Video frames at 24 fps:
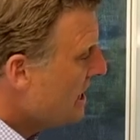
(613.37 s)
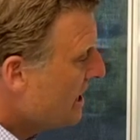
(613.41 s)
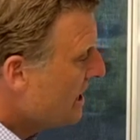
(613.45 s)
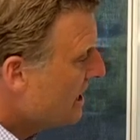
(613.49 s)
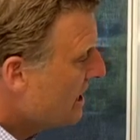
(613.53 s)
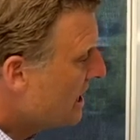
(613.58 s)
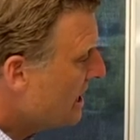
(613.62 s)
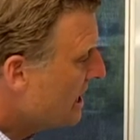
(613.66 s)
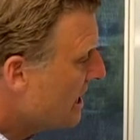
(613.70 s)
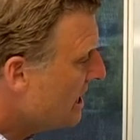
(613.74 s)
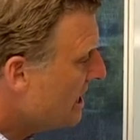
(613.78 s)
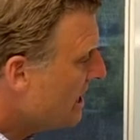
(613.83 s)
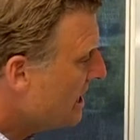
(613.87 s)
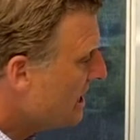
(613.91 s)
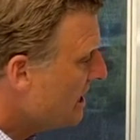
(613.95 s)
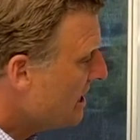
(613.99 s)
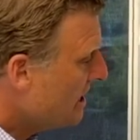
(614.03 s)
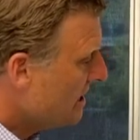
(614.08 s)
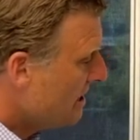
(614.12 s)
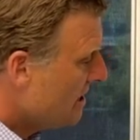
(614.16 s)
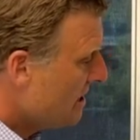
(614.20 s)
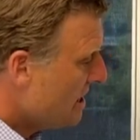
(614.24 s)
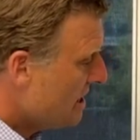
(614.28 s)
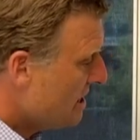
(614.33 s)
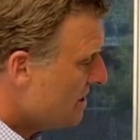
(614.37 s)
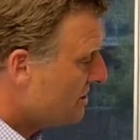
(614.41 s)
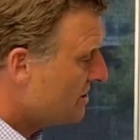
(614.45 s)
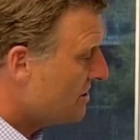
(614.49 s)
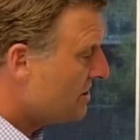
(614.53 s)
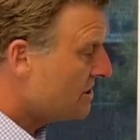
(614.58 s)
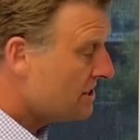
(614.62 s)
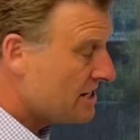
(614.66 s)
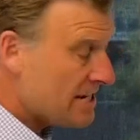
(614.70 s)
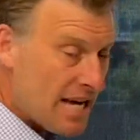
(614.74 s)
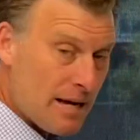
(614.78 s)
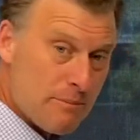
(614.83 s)
key
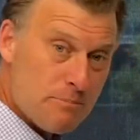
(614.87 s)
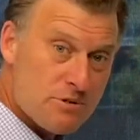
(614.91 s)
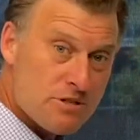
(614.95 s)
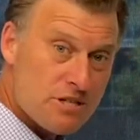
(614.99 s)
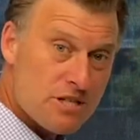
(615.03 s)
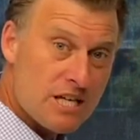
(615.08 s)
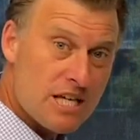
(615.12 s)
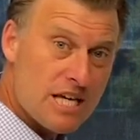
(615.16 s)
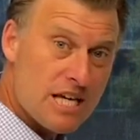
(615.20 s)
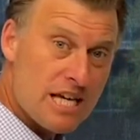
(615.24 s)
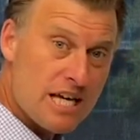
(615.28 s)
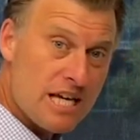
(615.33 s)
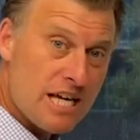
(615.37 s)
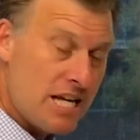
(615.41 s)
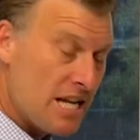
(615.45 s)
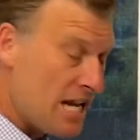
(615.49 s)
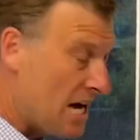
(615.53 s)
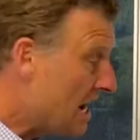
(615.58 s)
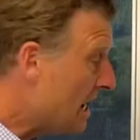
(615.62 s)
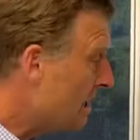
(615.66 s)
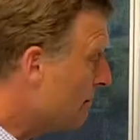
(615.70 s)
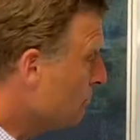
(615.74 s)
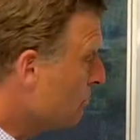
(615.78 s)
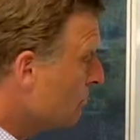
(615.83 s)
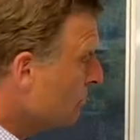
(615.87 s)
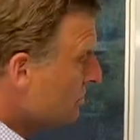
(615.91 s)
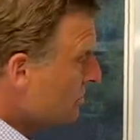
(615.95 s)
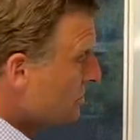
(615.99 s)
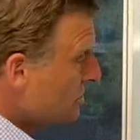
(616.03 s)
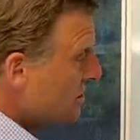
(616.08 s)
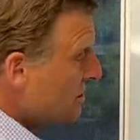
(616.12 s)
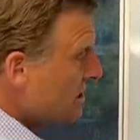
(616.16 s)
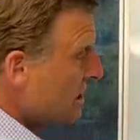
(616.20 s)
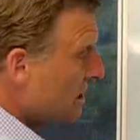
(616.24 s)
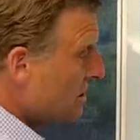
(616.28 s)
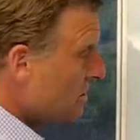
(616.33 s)
steps and key
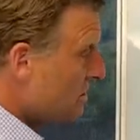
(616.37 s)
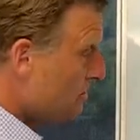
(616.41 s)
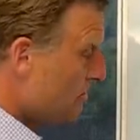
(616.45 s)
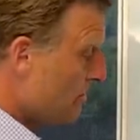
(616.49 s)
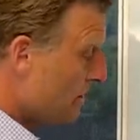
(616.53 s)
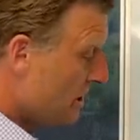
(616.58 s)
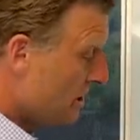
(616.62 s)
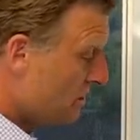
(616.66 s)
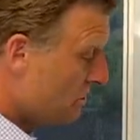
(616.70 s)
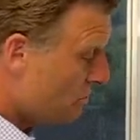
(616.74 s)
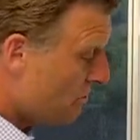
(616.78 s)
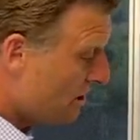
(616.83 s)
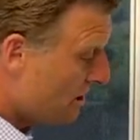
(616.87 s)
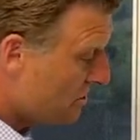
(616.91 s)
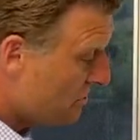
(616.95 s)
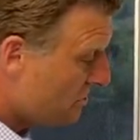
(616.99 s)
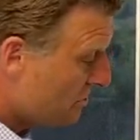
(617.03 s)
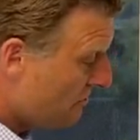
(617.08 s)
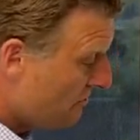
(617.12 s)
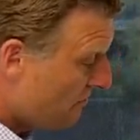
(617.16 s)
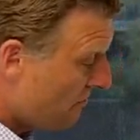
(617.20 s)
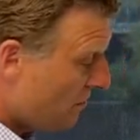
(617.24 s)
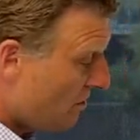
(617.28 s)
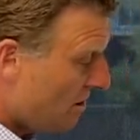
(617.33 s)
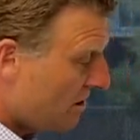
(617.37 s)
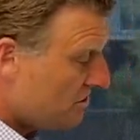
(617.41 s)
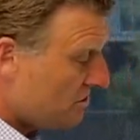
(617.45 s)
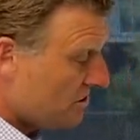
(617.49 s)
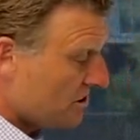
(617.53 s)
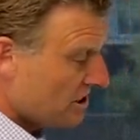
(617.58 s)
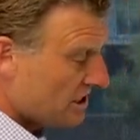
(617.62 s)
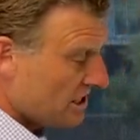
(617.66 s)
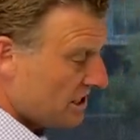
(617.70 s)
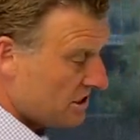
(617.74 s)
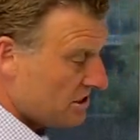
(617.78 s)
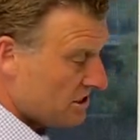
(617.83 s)
enablers to be a trusted advisor.
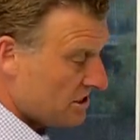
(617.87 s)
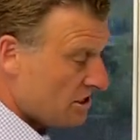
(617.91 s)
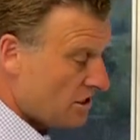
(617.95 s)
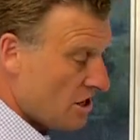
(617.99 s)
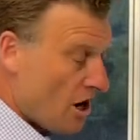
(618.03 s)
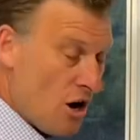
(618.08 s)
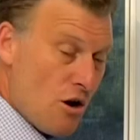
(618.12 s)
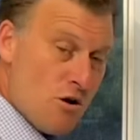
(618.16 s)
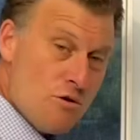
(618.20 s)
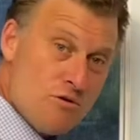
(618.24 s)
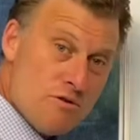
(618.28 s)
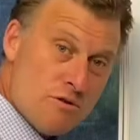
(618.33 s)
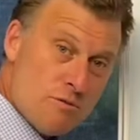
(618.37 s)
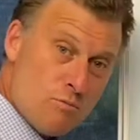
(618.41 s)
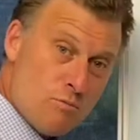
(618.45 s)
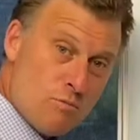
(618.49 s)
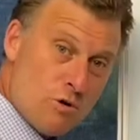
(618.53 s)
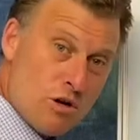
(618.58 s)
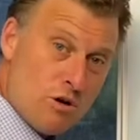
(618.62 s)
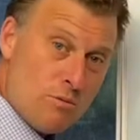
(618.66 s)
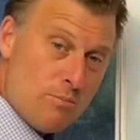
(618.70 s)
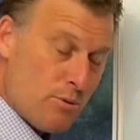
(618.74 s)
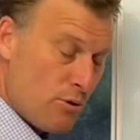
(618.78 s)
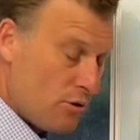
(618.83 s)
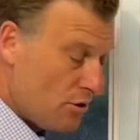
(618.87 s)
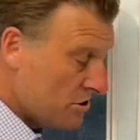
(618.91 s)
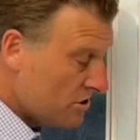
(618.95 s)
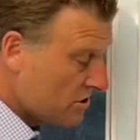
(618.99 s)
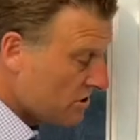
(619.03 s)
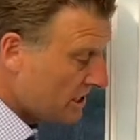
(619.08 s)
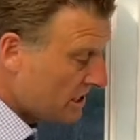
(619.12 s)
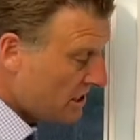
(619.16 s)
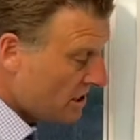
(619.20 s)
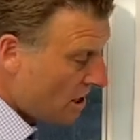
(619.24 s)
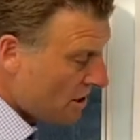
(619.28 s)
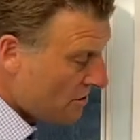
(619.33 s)
You need to know them well
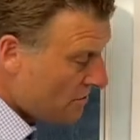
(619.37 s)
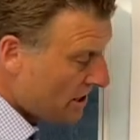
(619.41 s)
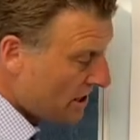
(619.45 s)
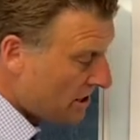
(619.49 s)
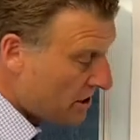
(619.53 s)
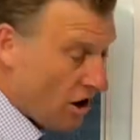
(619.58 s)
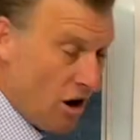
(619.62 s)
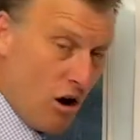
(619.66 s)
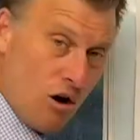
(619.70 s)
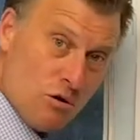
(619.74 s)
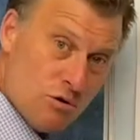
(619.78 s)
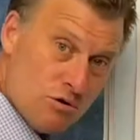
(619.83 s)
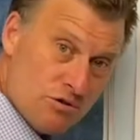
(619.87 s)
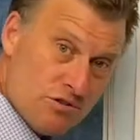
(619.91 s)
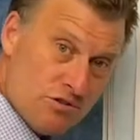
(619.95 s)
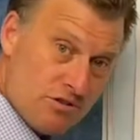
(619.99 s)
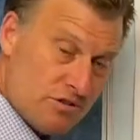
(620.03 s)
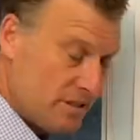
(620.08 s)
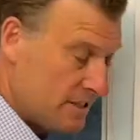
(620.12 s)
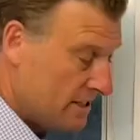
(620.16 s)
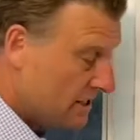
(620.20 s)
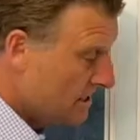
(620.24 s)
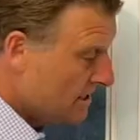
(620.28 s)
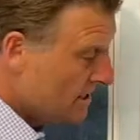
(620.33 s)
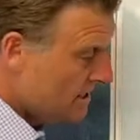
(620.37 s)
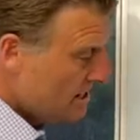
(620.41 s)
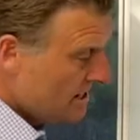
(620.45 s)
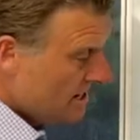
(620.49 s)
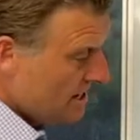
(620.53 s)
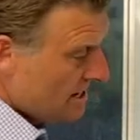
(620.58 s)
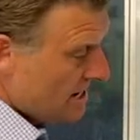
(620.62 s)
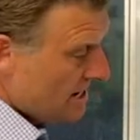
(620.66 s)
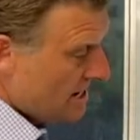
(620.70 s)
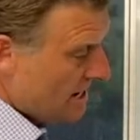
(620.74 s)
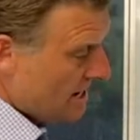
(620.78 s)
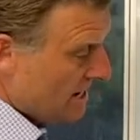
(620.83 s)
personally, know their goals
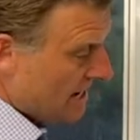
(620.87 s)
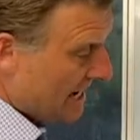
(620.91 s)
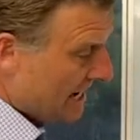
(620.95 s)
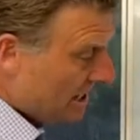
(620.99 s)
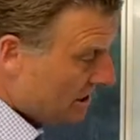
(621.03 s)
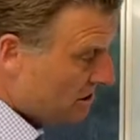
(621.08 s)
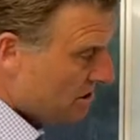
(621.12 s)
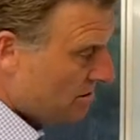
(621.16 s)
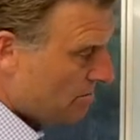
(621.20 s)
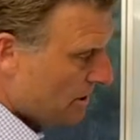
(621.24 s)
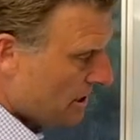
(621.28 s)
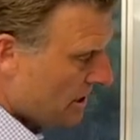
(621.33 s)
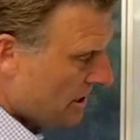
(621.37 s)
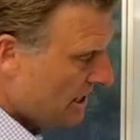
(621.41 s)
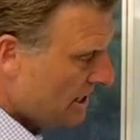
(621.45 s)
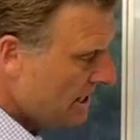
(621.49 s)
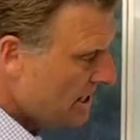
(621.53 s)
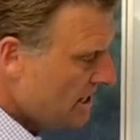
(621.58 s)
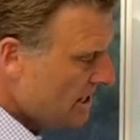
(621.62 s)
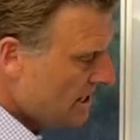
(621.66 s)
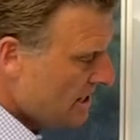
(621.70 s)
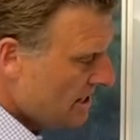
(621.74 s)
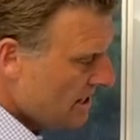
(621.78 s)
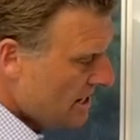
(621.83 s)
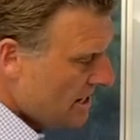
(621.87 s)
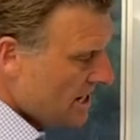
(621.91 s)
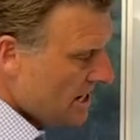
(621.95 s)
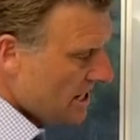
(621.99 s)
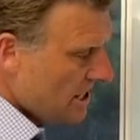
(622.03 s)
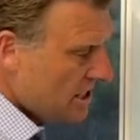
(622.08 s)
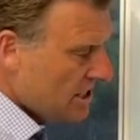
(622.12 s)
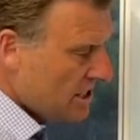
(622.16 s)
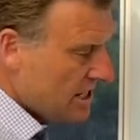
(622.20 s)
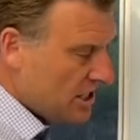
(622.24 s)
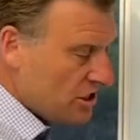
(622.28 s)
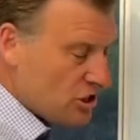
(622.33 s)
intimately.
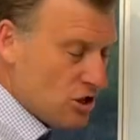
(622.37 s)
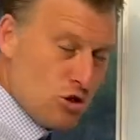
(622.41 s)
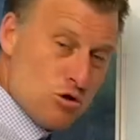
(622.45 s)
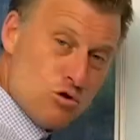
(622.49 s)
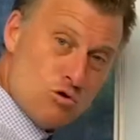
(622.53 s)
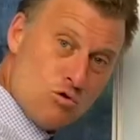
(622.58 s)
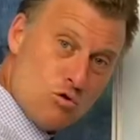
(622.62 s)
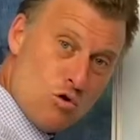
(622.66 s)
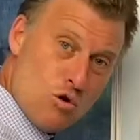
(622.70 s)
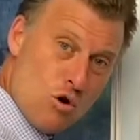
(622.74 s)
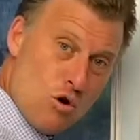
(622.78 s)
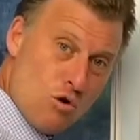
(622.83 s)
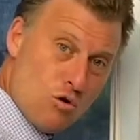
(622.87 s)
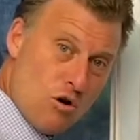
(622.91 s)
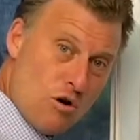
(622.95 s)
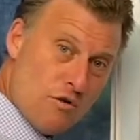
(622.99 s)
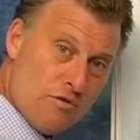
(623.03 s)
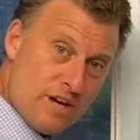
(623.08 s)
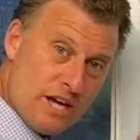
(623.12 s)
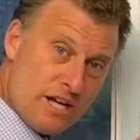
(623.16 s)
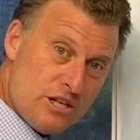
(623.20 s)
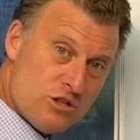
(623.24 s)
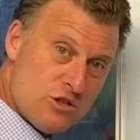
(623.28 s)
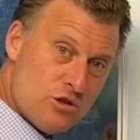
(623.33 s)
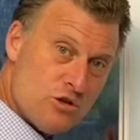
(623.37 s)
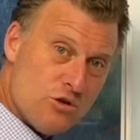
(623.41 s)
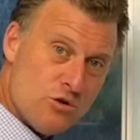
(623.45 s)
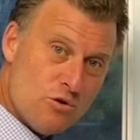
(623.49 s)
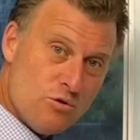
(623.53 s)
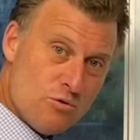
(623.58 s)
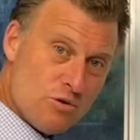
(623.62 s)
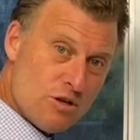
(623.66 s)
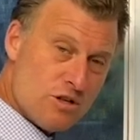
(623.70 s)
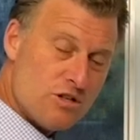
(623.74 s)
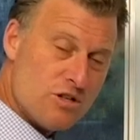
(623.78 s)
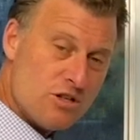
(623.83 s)
You need to draw on the
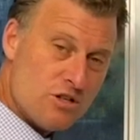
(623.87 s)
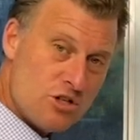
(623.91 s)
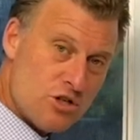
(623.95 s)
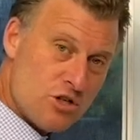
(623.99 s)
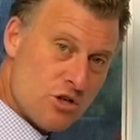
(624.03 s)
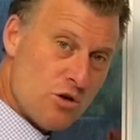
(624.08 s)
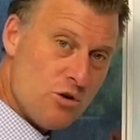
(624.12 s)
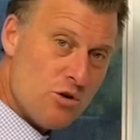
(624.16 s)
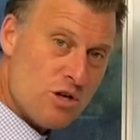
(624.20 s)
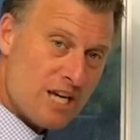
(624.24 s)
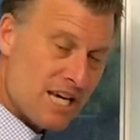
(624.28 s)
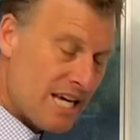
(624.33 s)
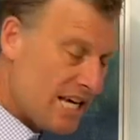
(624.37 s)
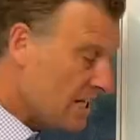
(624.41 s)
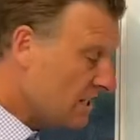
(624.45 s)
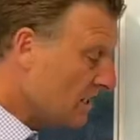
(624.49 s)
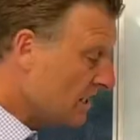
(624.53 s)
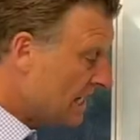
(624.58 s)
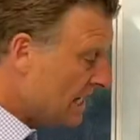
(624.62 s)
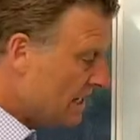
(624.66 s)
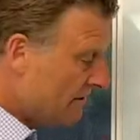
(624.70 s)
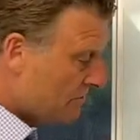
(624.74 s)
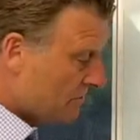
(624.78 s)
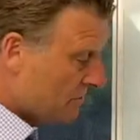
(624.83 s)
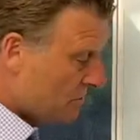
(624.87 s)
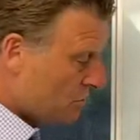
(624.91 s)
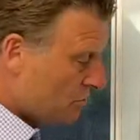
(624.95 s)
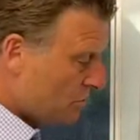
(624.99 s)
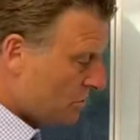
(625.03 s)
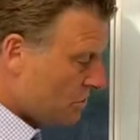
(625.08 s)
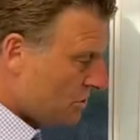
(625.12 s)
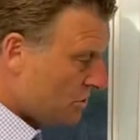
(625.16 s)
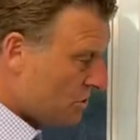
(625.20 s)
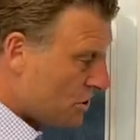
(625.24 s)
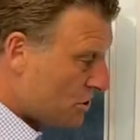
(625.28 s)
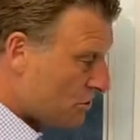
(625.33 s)
two key levers,
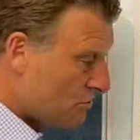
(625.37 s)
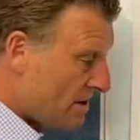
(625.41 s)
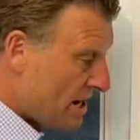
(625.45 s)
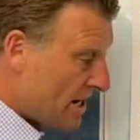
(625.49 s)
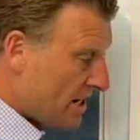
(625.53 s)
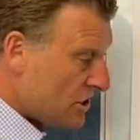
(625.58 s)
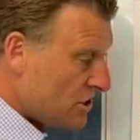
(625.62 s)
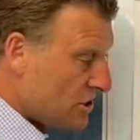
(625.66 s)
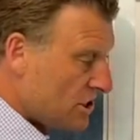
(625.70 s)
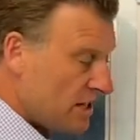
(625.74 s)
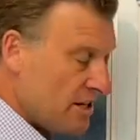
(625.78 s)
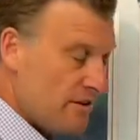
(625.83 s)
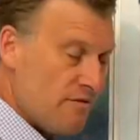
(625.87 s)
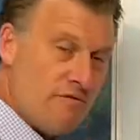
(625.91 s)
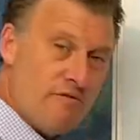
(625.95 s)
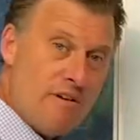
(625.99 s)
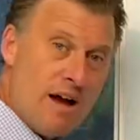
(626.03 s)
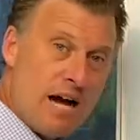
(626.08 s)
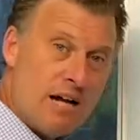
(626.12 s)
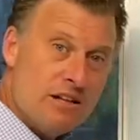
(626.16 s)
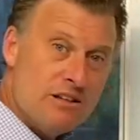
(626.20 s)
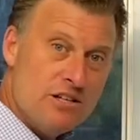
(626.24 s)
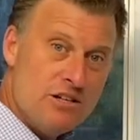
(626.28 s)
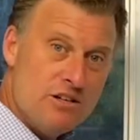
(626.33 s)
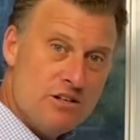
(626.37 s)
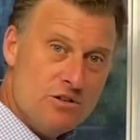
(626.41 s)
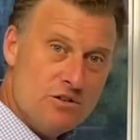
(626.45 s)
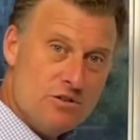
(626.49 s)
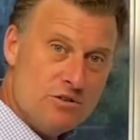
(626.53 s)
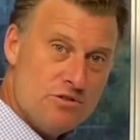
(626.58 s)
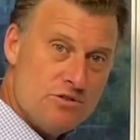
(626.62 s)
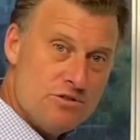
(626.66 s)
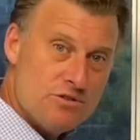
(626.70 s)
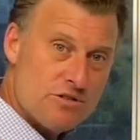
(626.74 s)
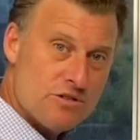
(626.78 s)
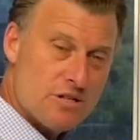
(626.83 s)
which is strategy and
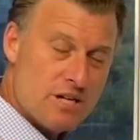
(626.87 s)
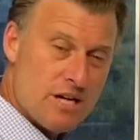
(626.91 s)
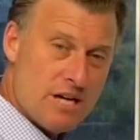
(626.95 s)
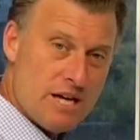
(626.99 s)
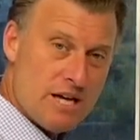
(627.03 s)
values,